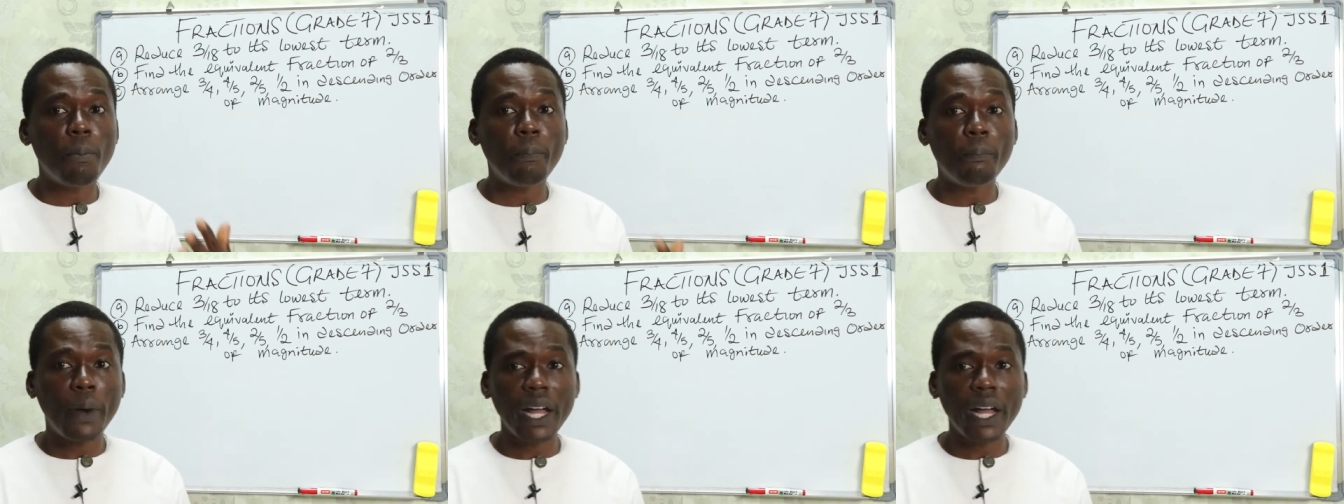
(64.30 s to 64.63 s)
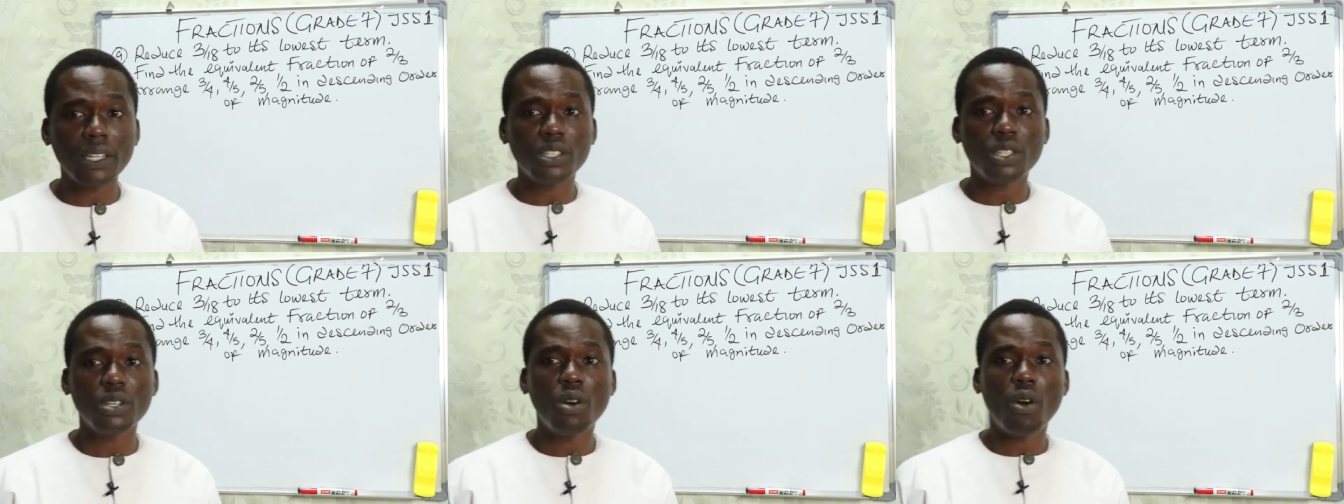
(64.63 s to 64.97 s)
a
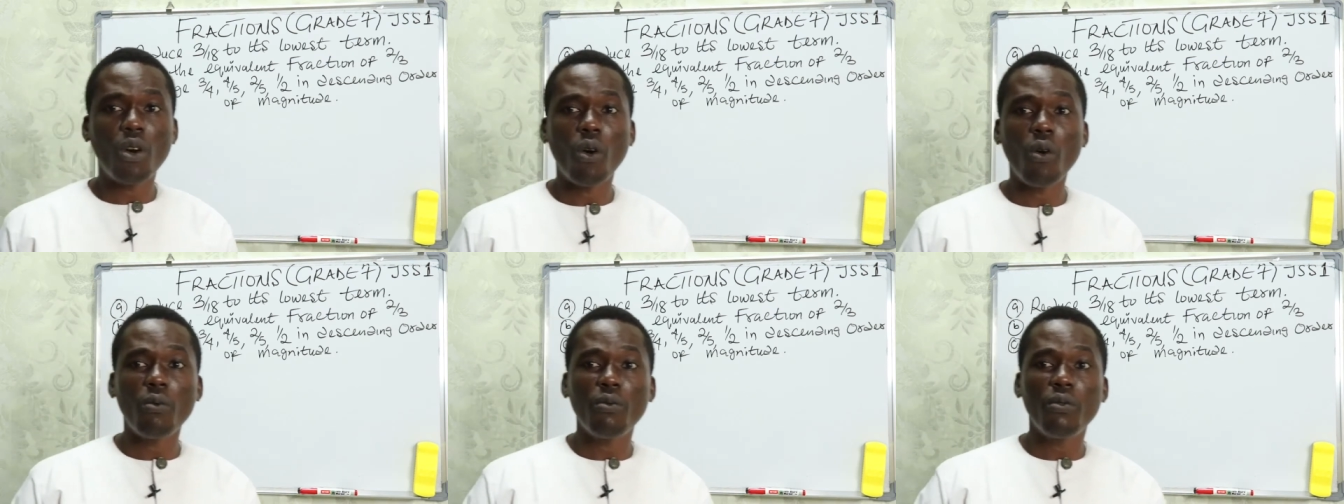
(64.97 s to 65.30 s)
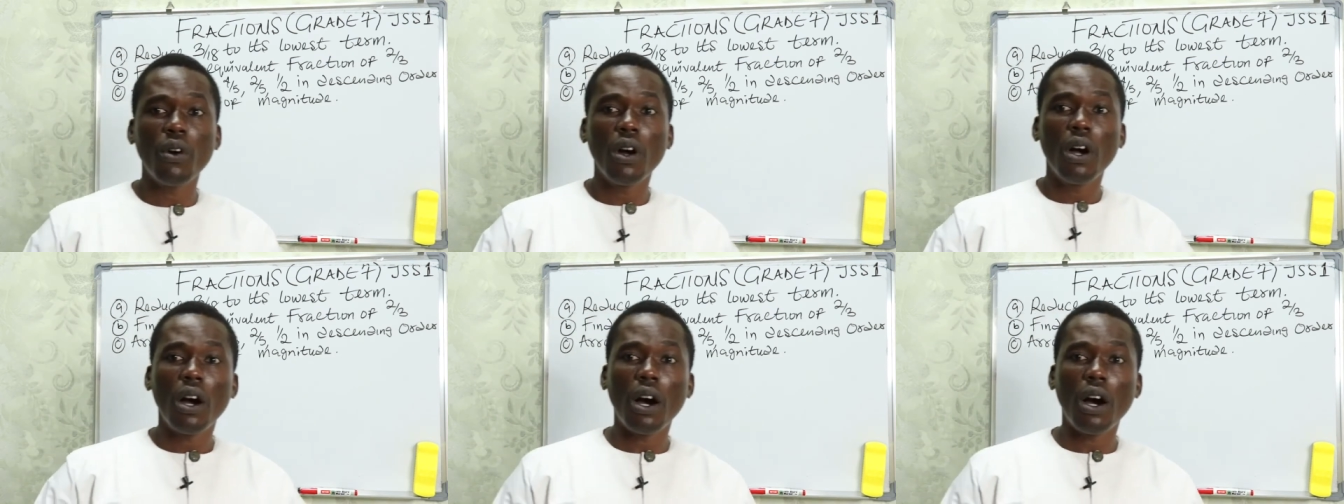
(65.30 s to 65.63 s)
part of
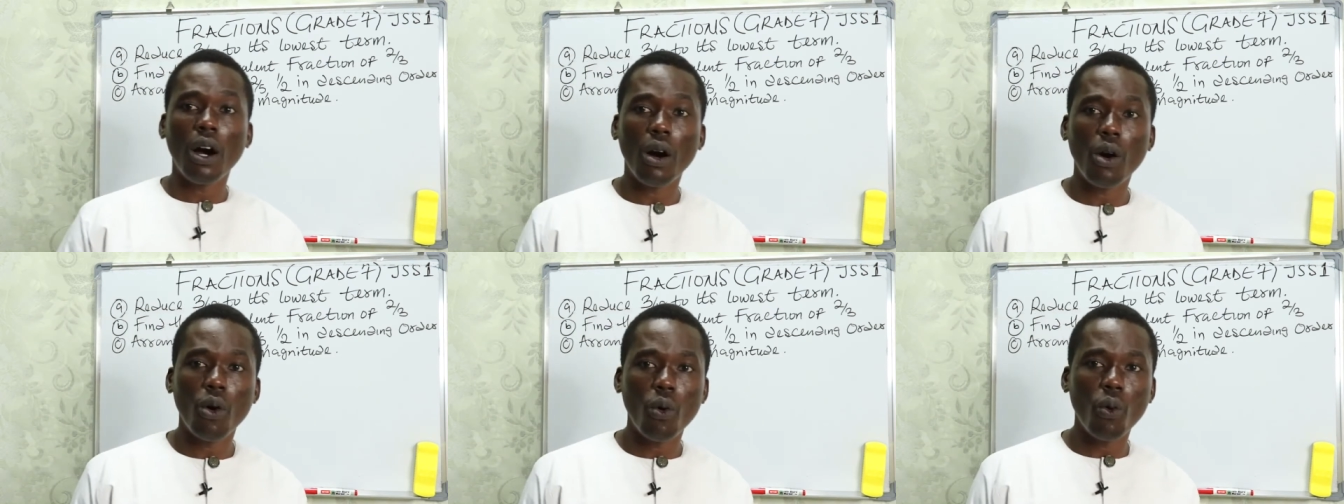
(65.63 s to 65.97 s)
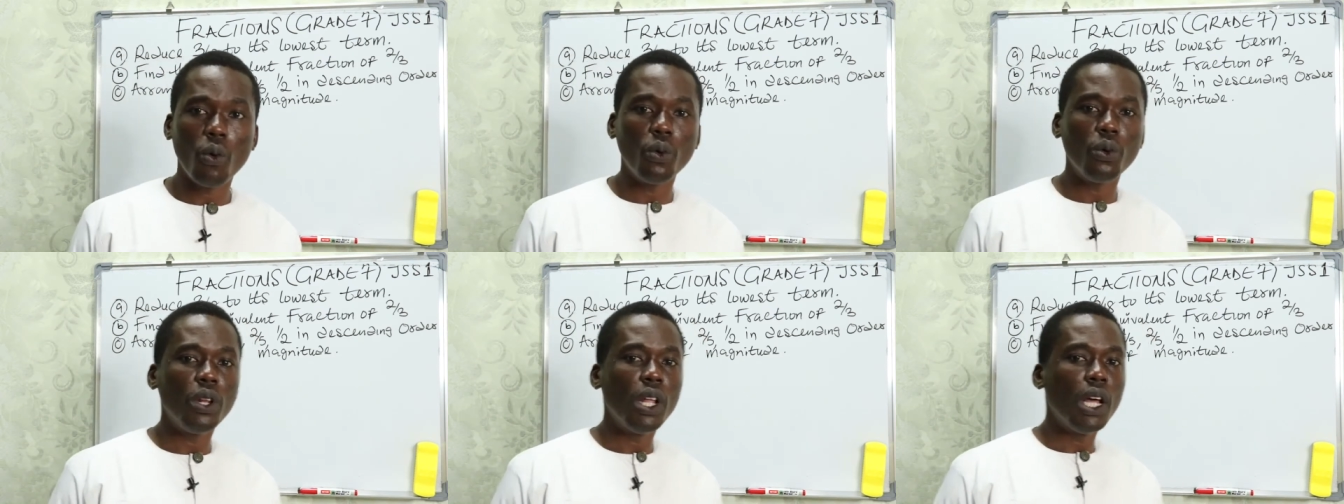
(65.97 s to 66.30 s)
a whole,